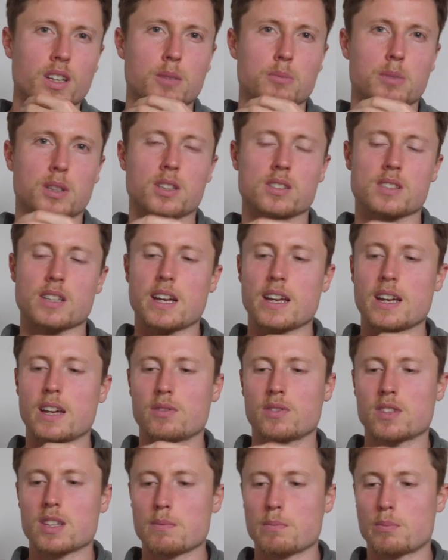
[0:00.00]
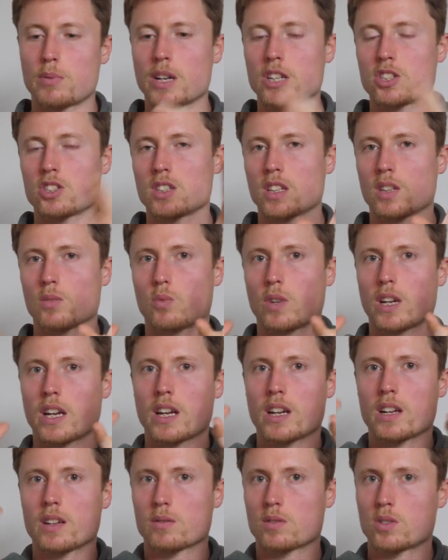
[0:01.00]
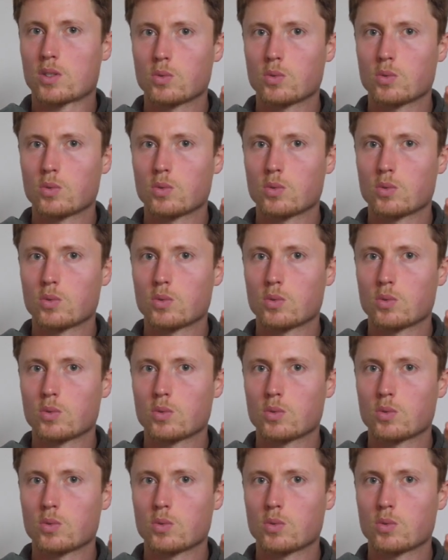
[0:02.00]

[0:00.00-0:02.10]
because I have the impression that when I